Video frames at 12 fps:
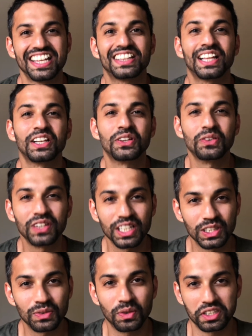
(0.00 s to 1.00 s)
Then you
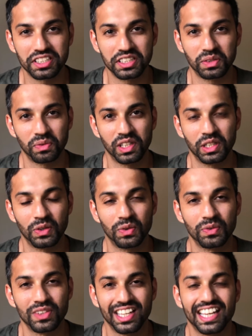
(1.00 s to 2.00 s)
need to watch this video.
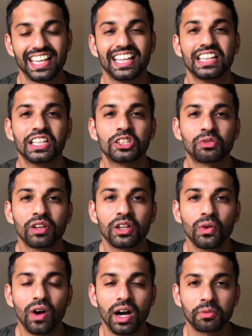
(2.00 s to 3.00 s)
In this
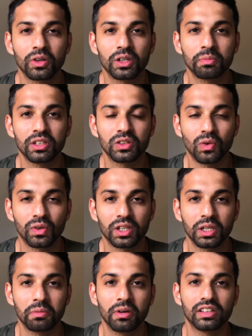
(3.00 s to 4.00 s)
video, I'm going to be
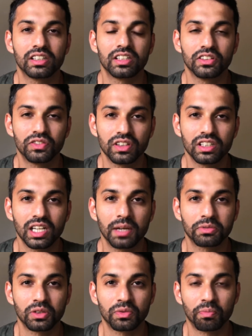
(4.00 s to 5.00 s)
talking about the different
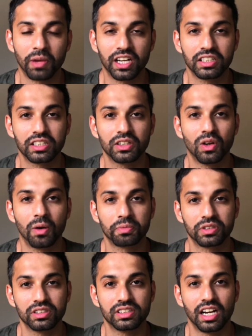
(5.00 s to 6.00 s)
types of pension
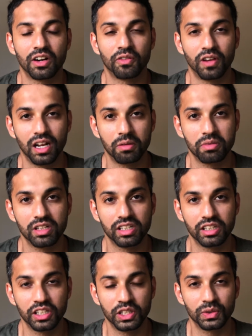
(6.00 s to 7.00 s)
options that are available
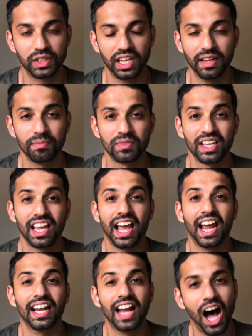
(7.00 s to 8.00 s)
in the UK
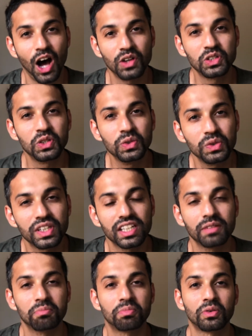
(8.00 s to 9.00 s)
and how you can
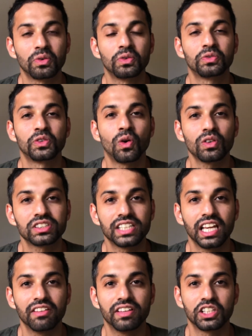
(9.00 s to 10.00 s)
improve your
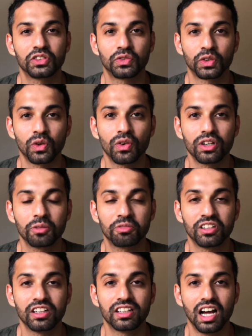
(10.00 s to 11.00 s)
savings for your
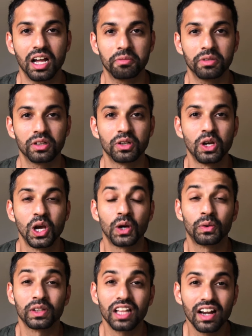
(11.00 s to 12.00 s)
retirement
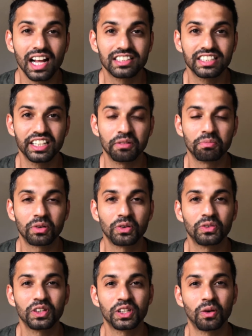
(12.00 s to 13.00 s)
without actually
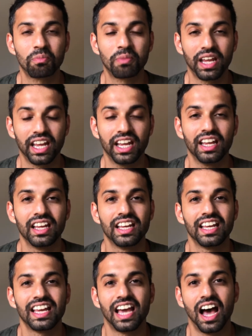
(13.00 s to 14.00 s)
improving your pay
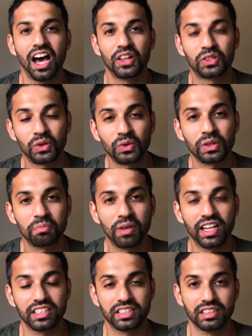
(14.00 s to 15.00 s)
through the
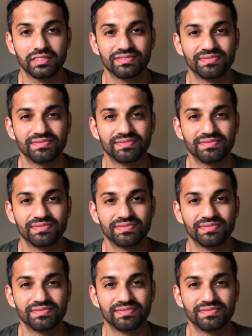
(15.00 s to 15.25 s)
pension.